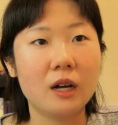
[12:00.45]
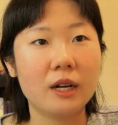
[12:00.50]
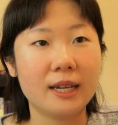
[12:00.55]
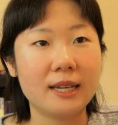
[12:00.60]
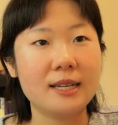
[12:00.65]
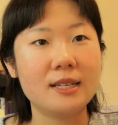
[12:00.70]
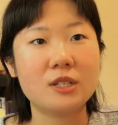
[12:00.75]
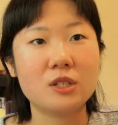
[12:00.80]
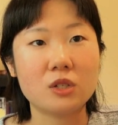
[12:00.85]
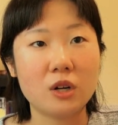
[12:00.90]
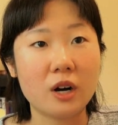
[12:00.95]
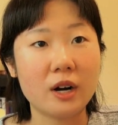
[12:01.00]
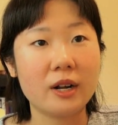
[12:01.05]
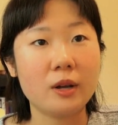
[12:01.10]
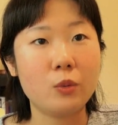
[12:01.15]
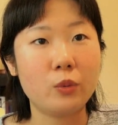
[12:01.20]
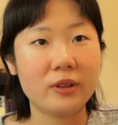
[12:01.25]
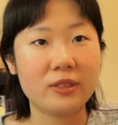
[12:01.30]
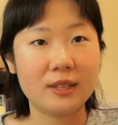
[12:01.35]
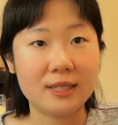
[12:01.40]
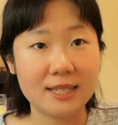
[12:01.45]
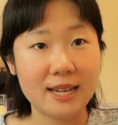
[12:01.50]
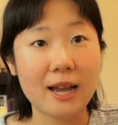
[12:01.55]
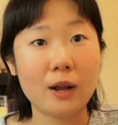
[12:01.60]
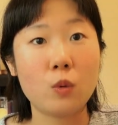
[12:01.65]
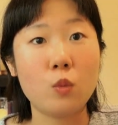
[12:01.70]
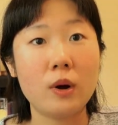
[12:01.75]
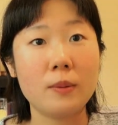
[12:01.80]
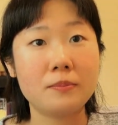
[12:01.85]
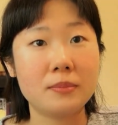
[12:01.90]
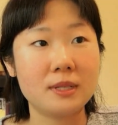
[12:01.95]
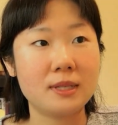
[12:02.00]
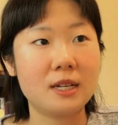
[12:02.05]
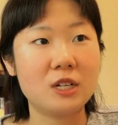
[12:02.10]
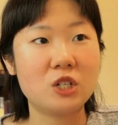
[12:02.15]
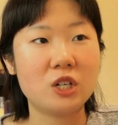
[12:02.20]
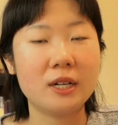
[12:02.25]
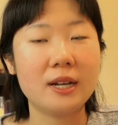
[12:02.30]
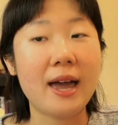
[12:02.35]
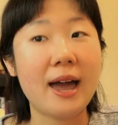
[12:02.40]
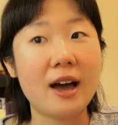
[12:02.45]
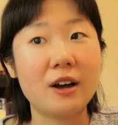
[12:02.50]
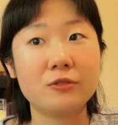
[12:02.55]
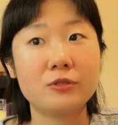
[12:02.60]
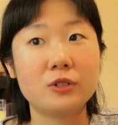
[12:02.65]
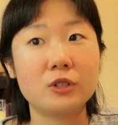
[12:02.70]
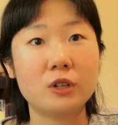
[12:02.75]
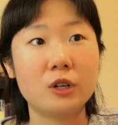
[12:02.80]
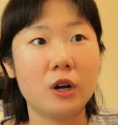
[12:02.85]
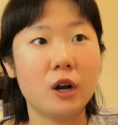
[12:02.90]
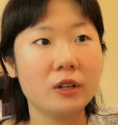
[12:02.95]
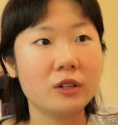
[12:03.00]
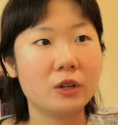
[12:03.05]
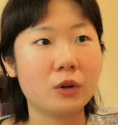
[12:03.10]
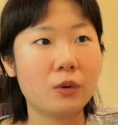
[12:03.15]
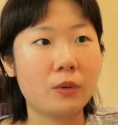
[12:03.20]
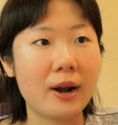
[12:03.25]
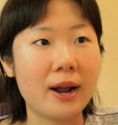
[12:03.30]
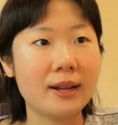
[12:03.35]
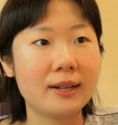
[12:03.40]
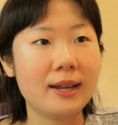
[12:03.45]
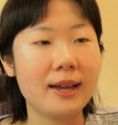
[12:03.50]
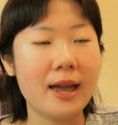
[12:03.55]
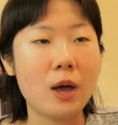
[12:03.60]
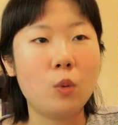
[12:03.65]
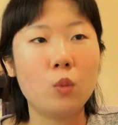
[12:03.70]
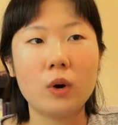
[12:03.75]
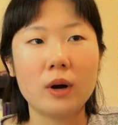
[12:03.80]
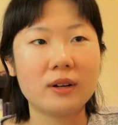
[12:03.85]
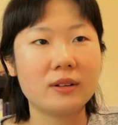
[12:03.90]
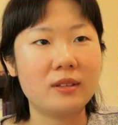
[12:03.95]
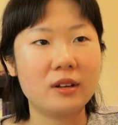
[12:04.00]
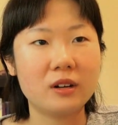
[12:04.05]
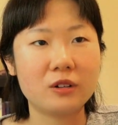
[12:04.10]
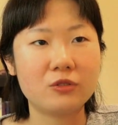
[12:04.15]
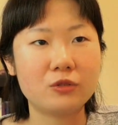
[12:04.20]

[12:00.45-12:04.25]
He started with a Tech 1 position after undergrad and worked there